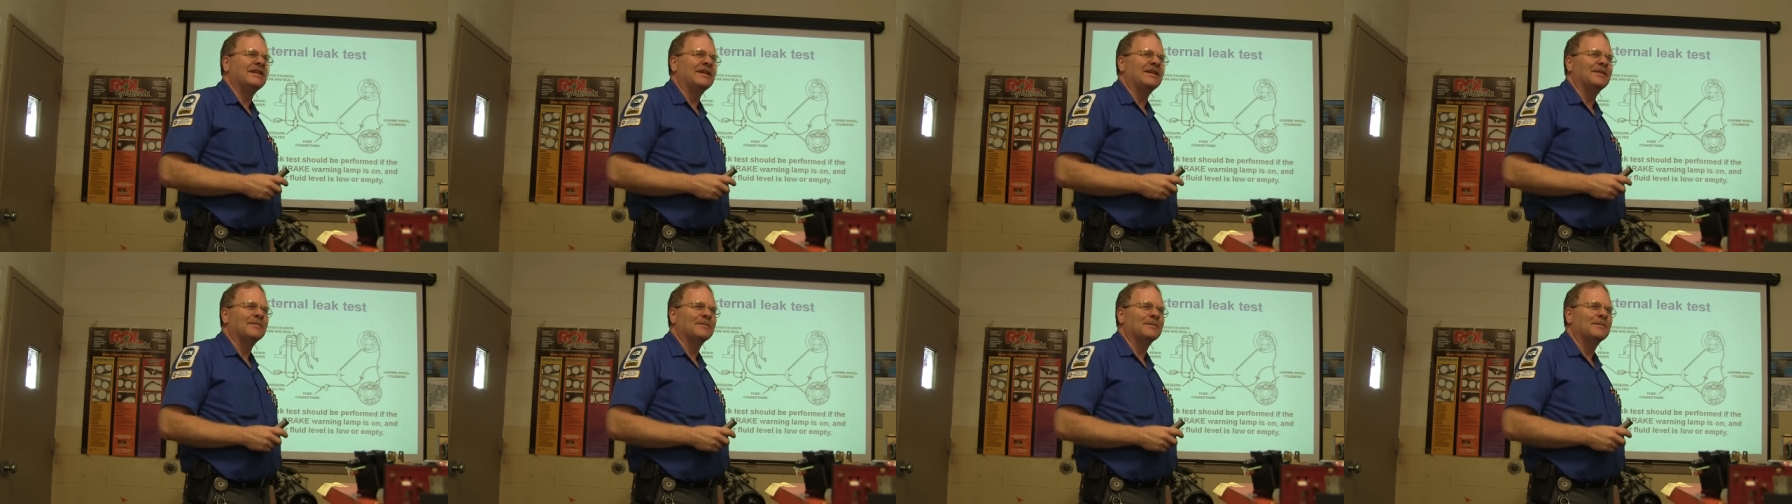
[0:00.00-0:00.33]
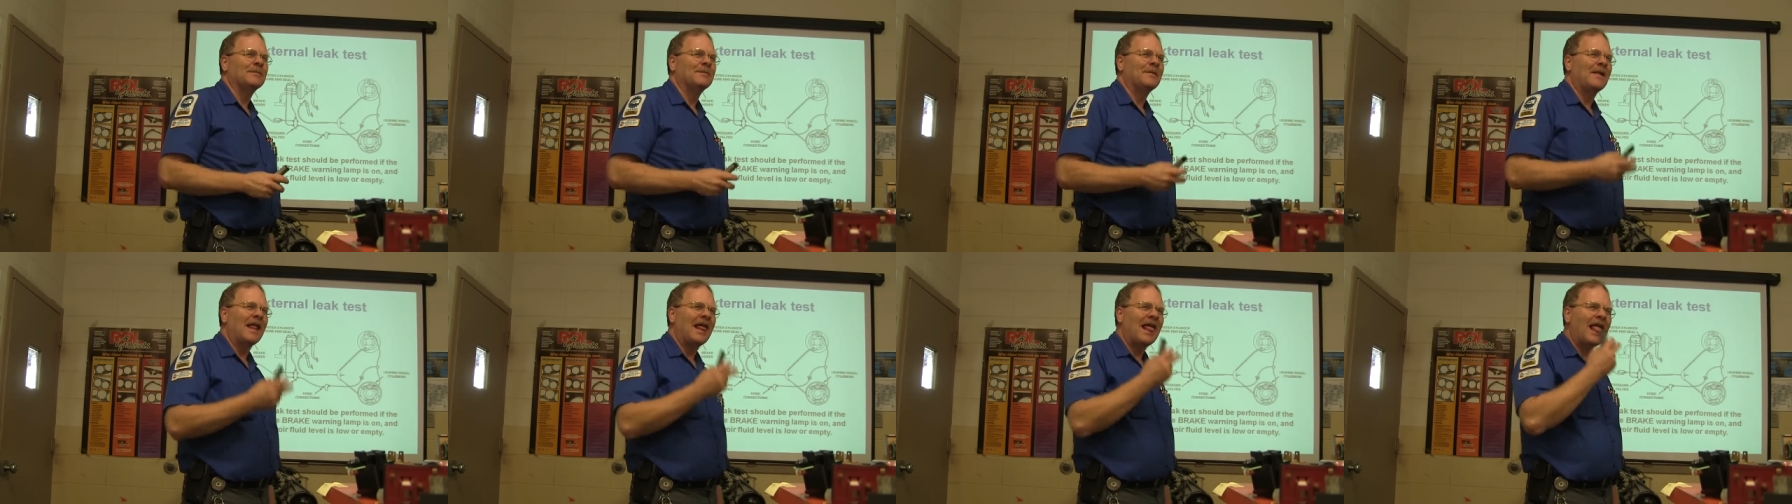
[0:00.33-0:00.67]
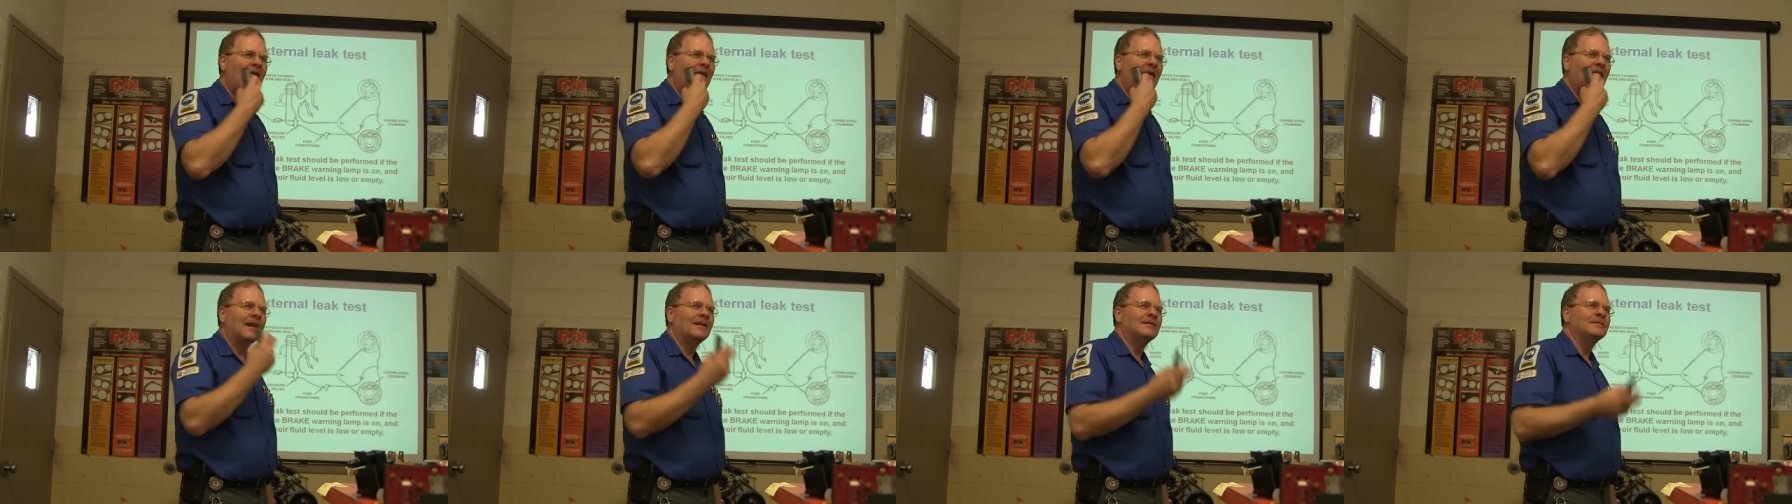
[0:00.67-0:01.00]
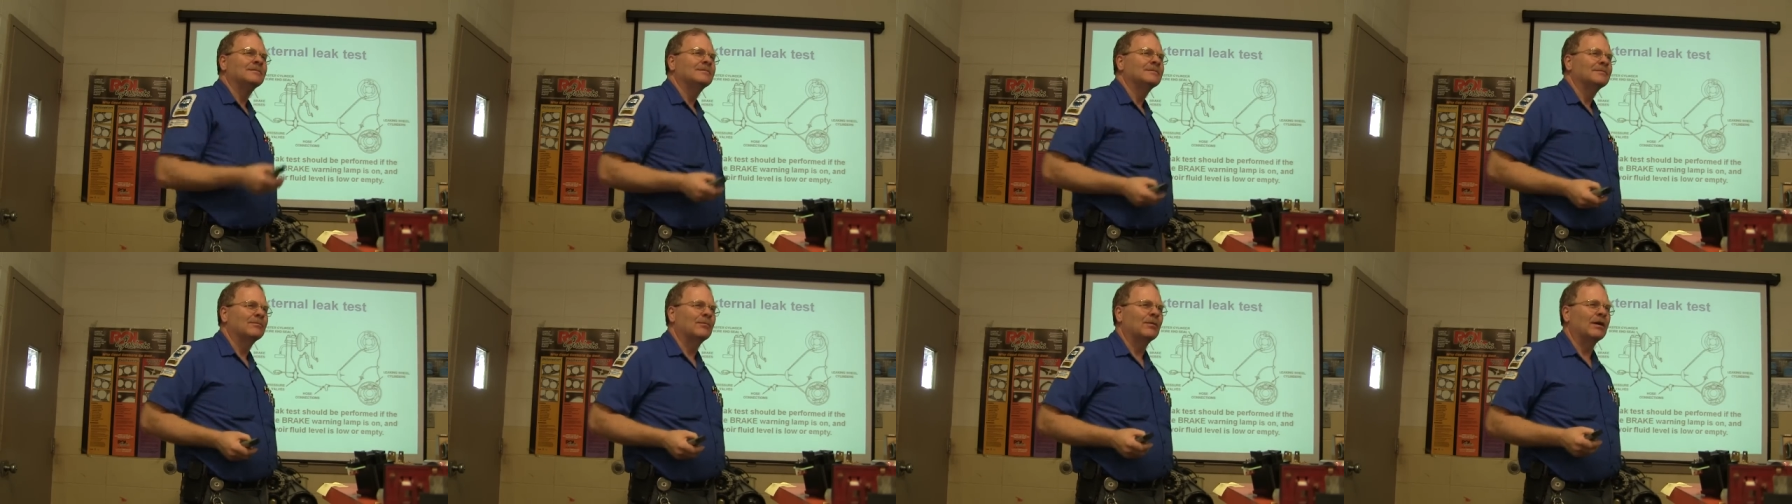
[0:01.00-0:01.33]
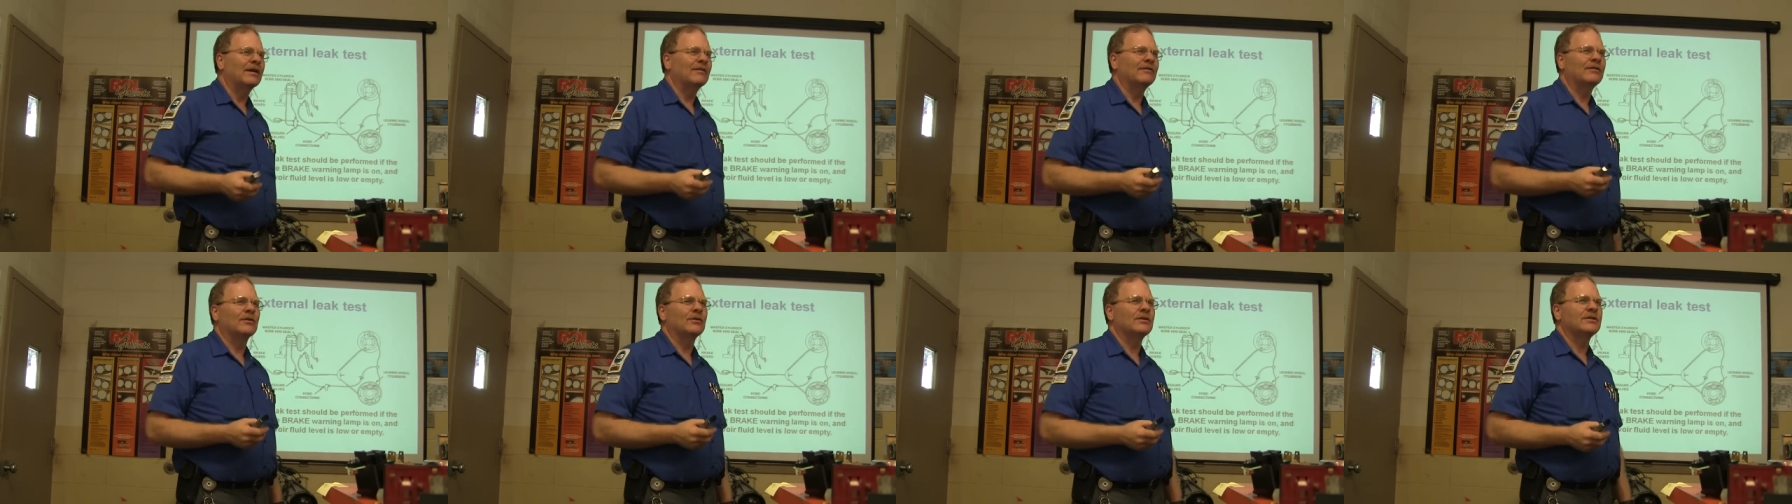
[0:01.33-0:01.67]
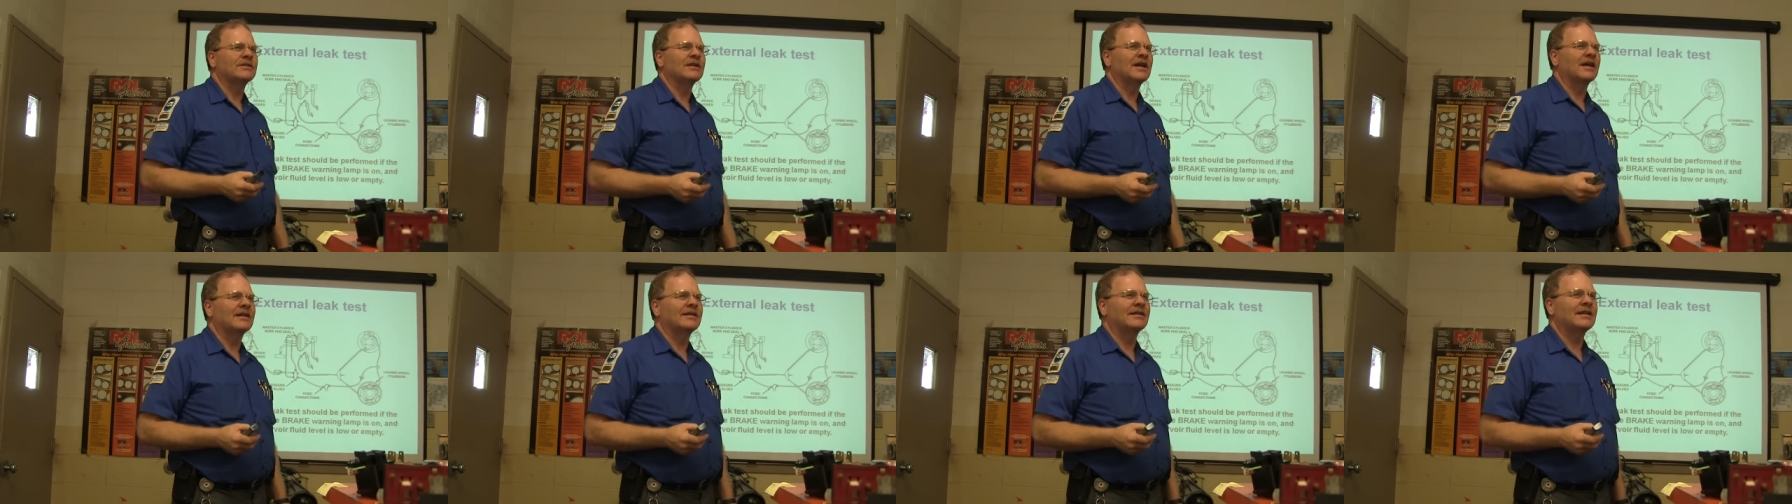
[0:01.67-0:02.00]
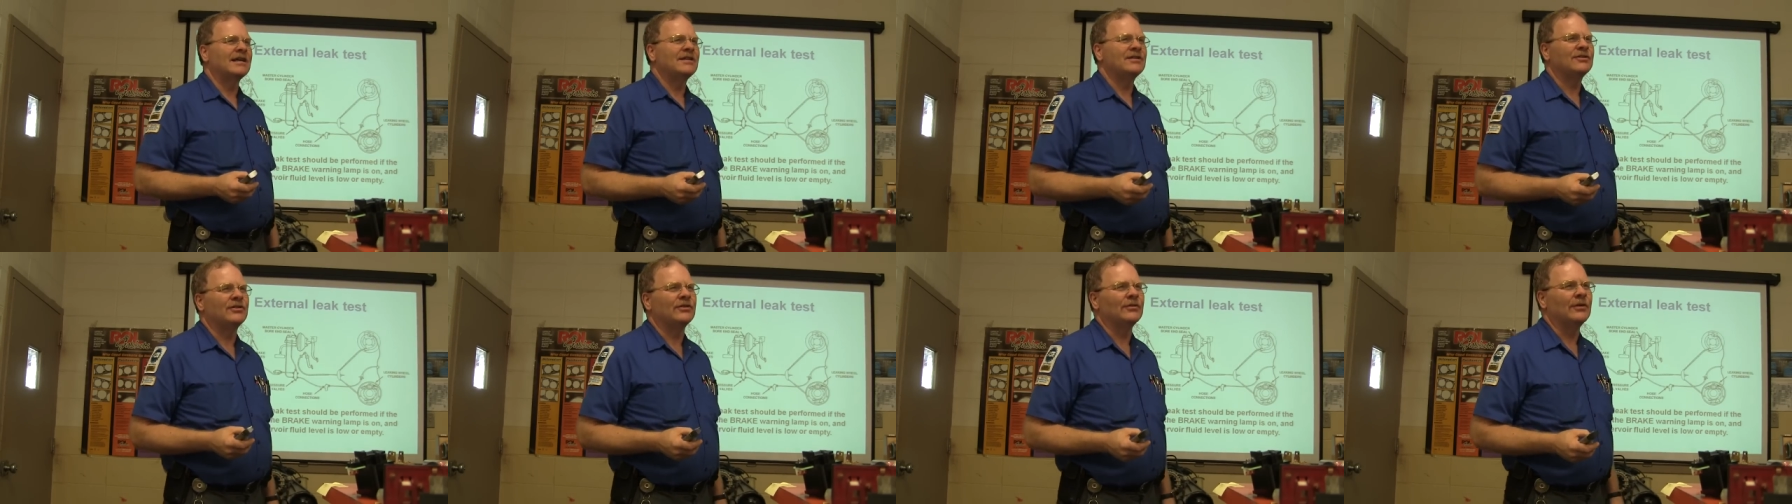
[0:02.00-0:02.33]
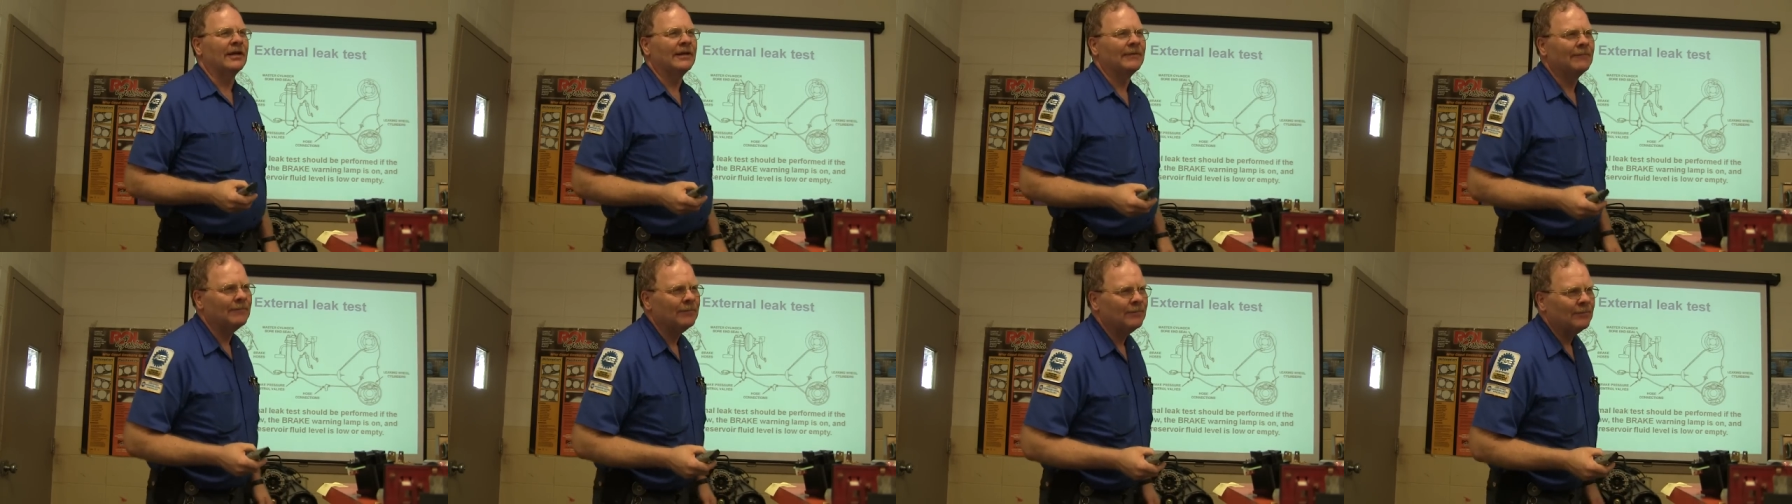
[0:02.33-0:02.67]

it. Brake fluid's got a taste to it.